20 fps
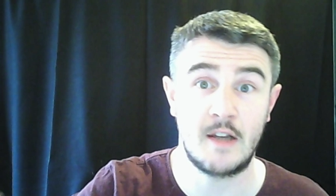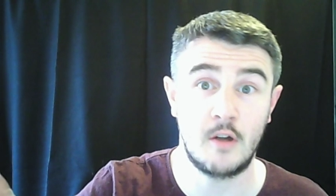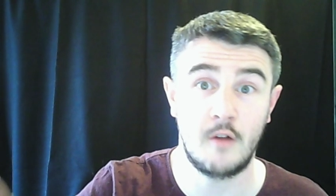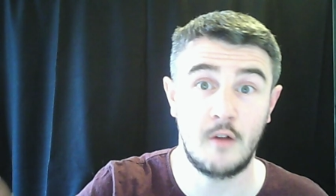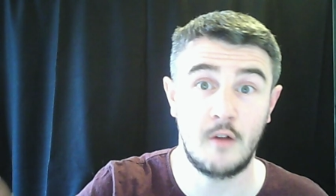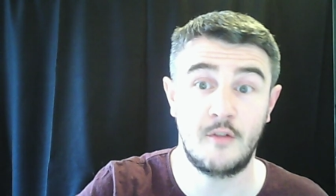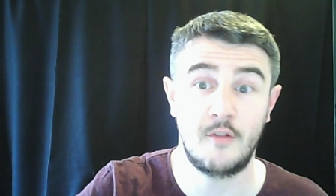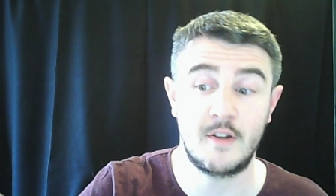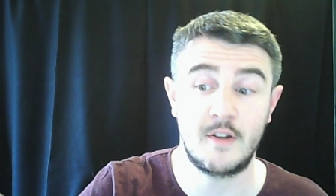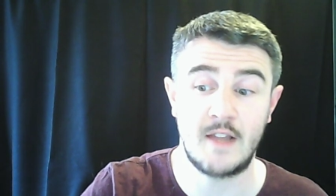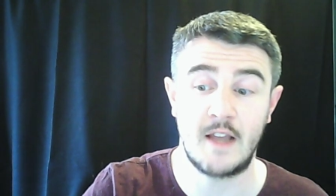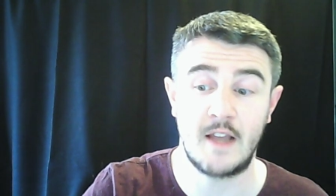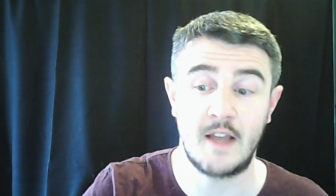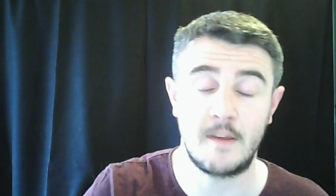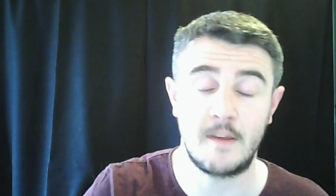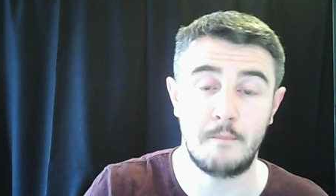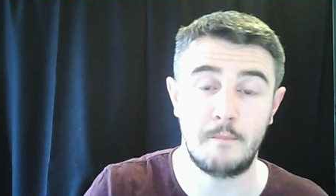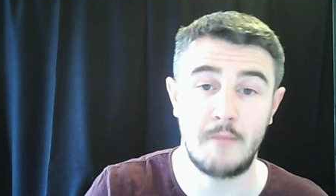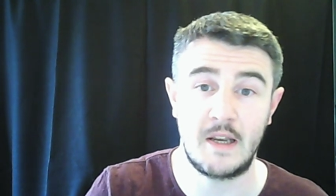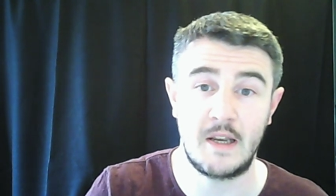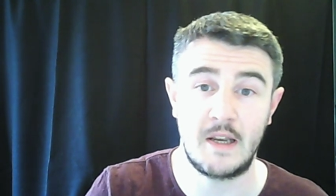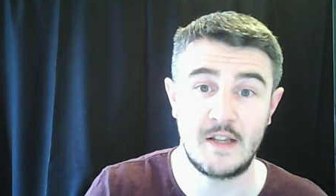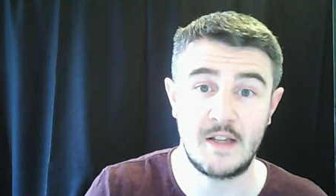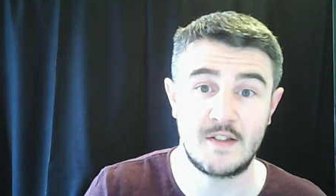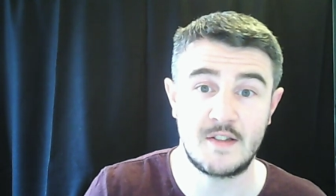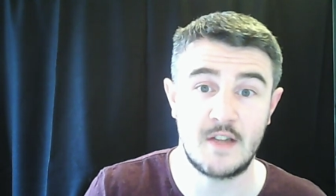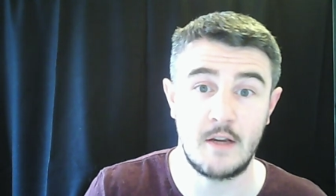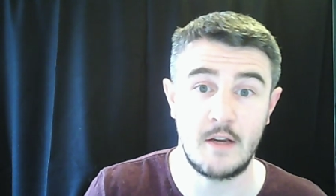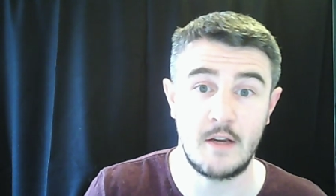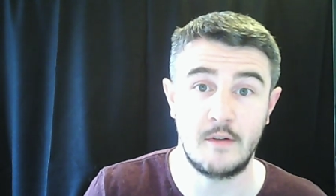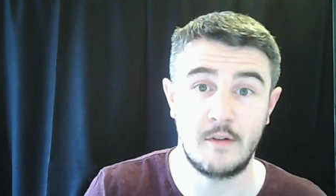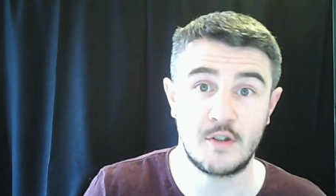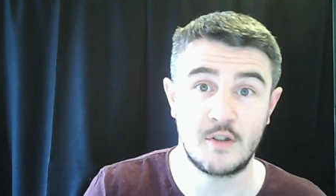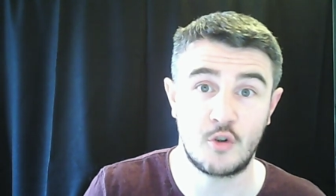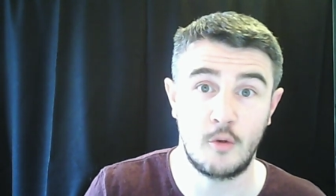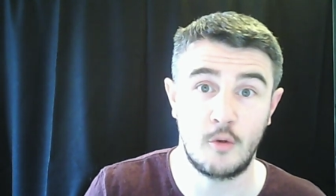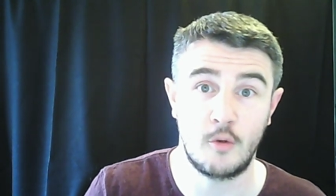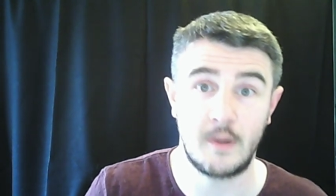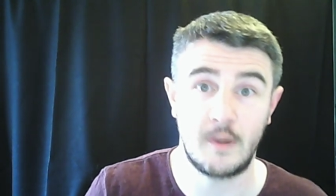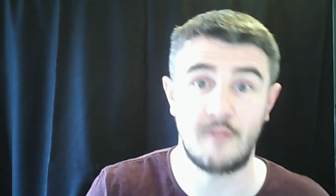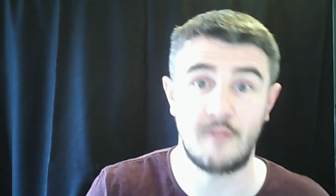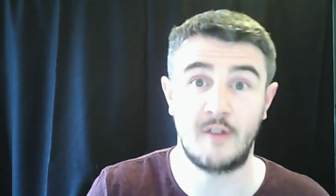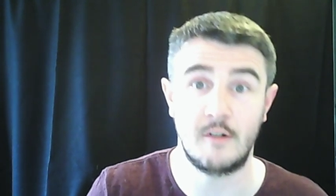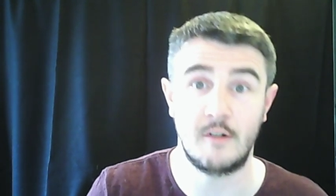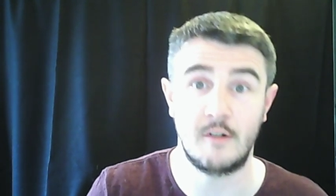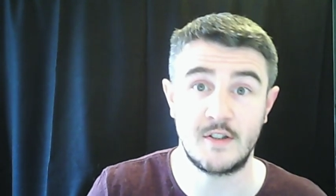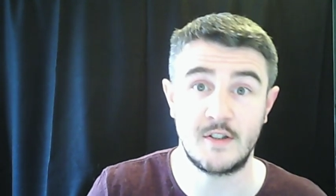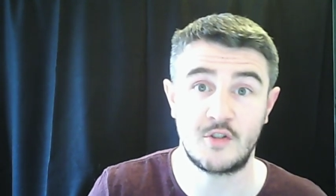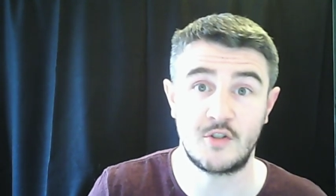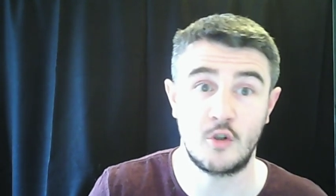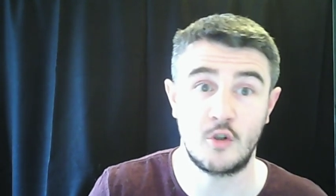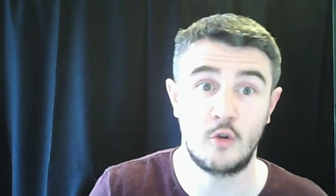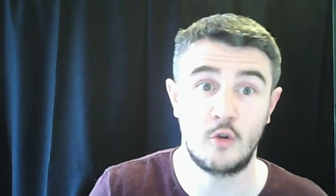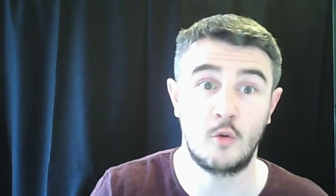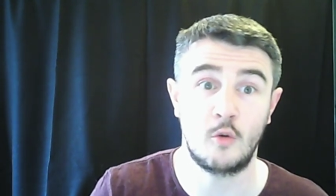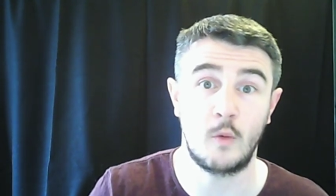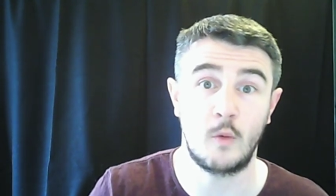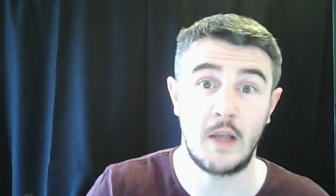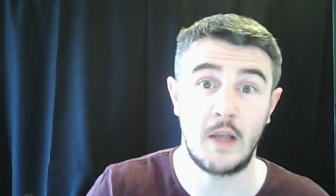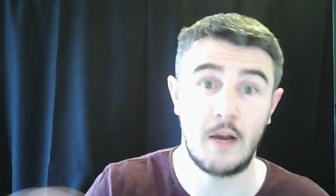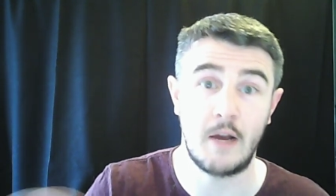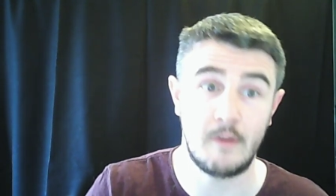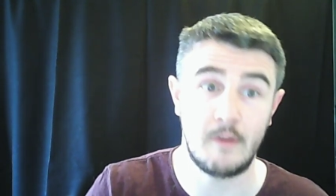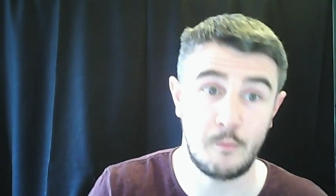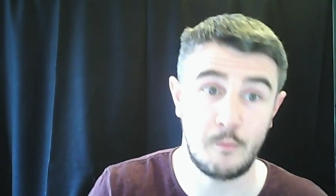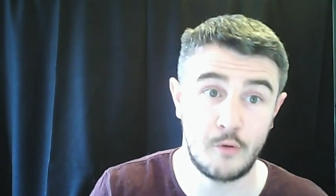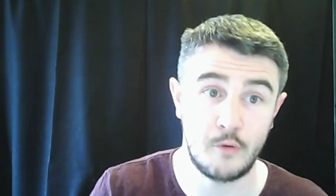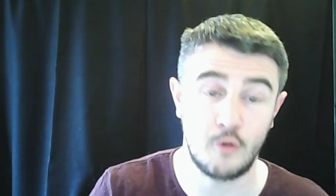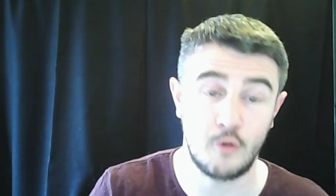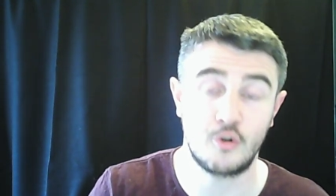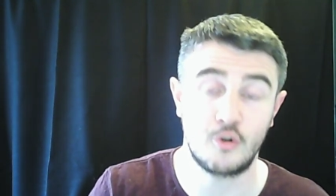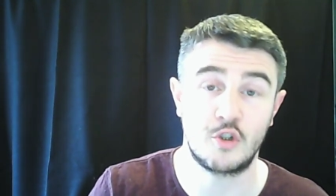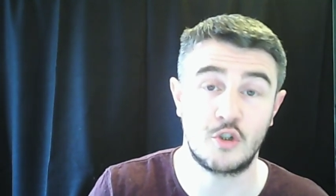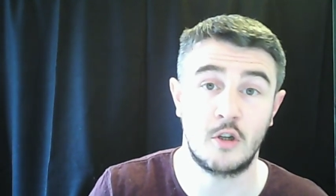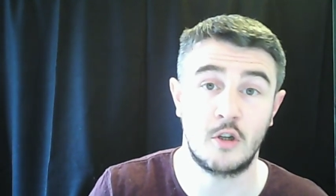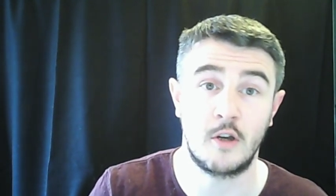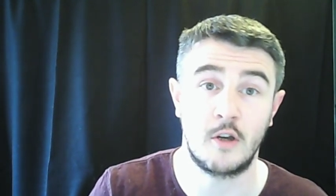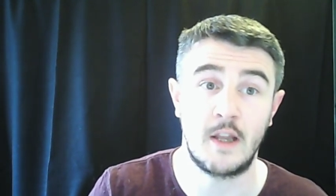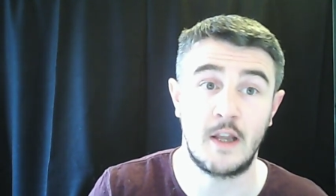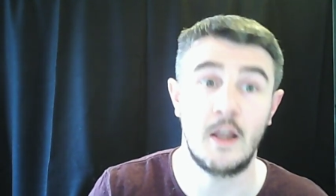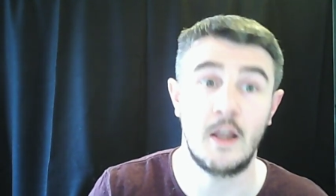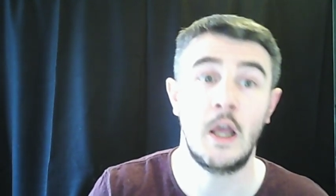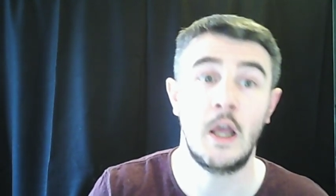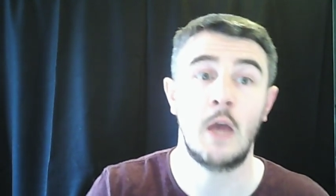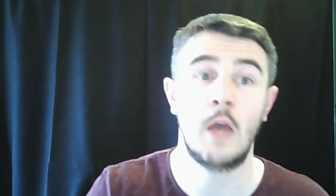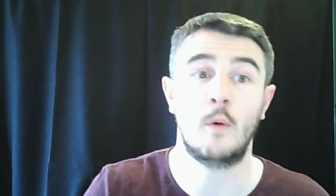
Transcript: of the Dead mini series coming very soon. We are in production on it.